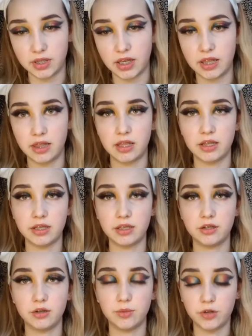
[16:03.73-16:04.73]
get
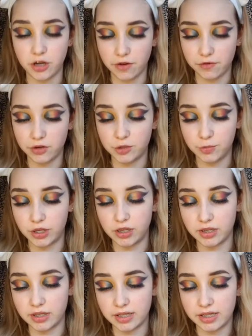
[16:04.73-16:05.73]
this normal coverage
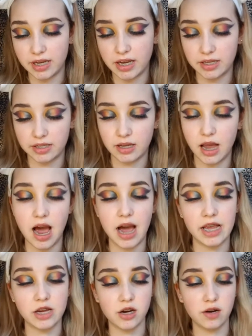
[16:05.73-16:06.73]
because it says
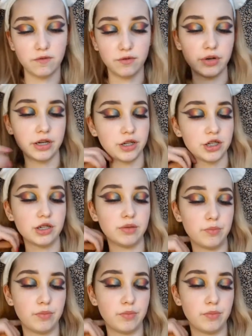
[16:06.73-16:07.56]
high coverage,